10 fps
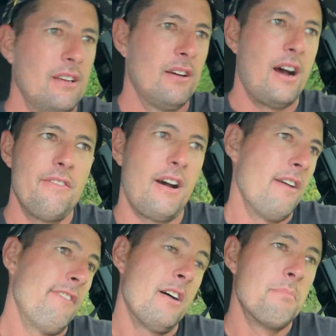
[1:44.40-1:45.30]
I
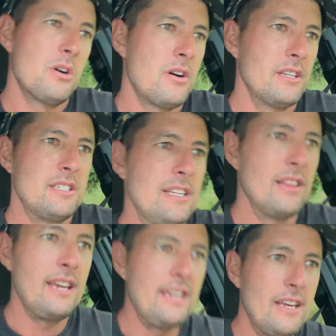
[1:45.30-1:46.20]
found bow hunting
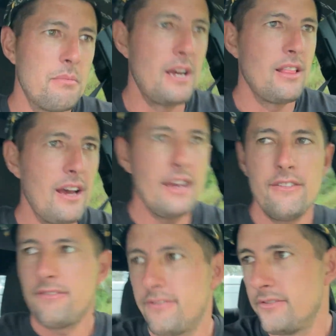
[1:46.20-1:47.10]
late in my life,
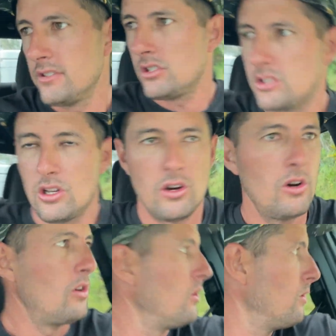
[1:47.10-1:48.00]

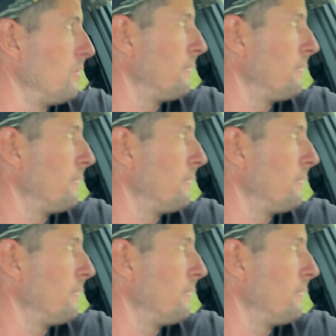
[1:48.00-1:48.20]
so